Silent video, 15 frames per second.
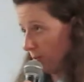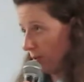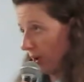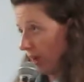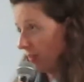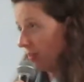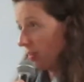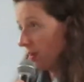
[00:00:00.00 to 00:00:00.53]

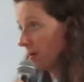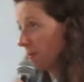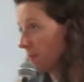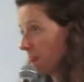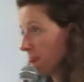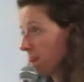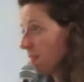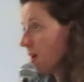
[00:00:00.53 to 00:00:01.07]
with
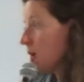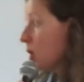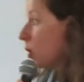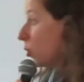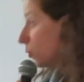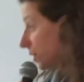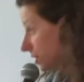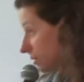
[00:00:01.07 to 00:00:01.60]

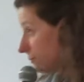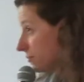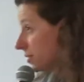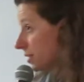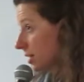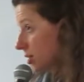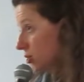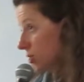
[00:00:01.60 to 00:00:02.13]
who is a
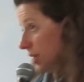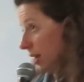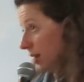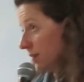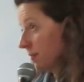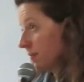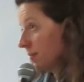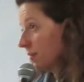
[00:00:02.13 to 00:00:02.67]
physician,
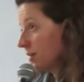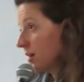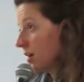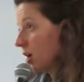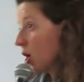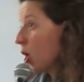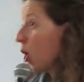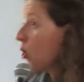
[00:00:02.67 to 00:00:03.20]

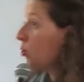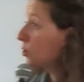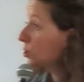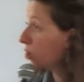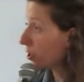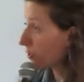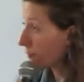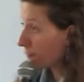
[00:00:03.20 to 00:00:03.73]
who is
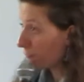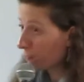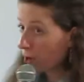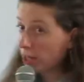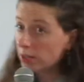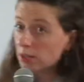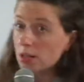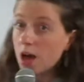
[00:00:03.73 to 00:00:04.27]
on the
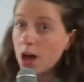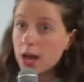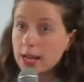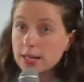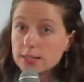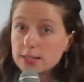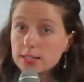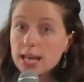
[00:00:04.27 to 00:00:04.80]
front
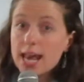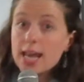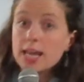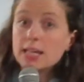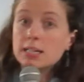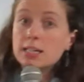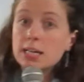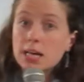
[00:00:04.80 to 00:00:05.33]
lines
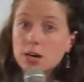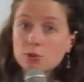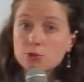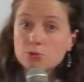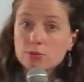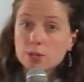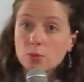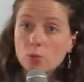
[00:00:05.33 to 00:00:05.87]

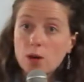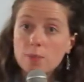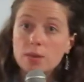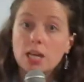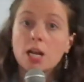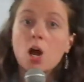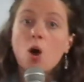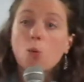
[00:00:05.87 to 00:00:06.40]
encountering
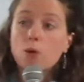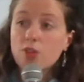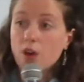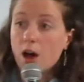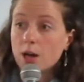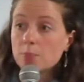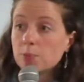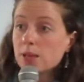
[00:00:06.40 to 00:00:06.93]
women with
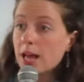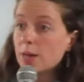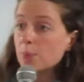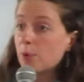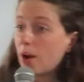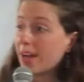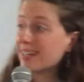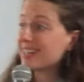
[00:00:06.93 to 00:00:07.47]

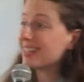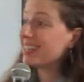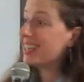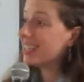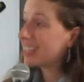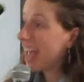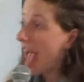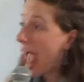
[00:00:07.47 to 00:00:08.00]
unplanned
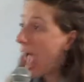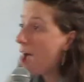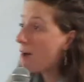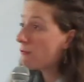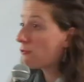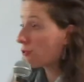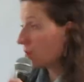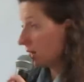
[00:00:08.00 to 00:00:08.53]
pregnancies
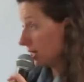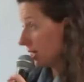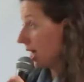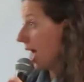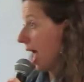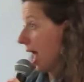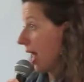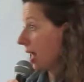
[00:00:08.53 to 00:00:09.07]
every
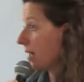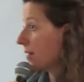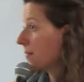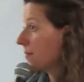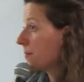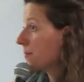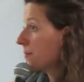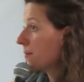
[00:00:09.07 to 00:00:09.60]
day,
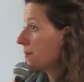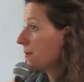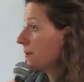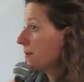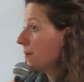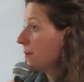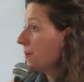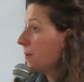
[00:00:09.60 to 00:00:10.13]

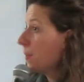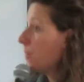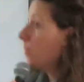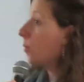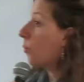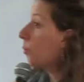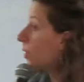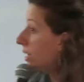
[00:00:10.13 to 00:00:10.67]

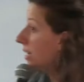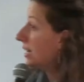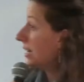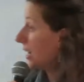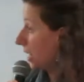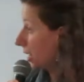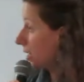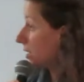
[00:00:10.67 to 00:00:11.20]
that we
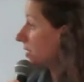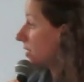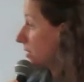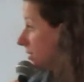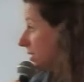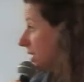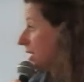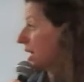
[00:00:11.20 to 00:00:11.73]
need to
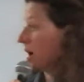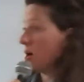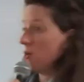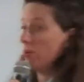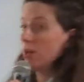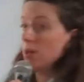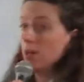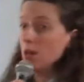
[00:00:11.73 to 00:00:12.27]
seek
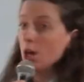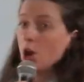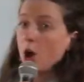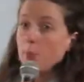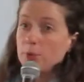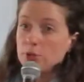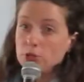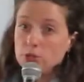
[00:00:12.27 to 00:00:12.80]
out an
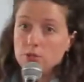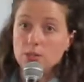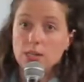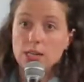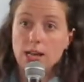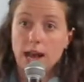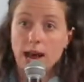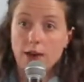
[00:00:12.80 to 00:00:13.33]

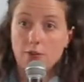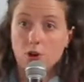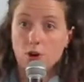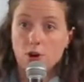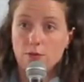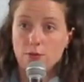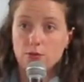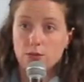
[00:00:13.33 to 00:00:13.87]
opportunity to have a
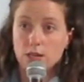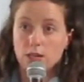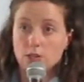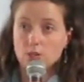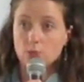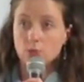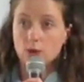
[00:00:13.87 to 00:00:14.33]
conversation